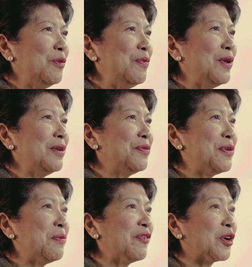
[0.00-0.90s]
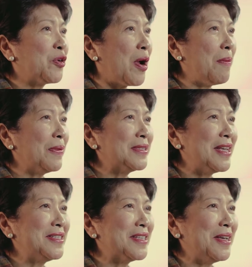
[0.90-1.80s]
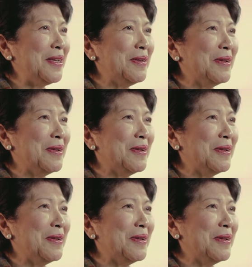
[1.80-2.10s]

would be a cream of the crop, as they say.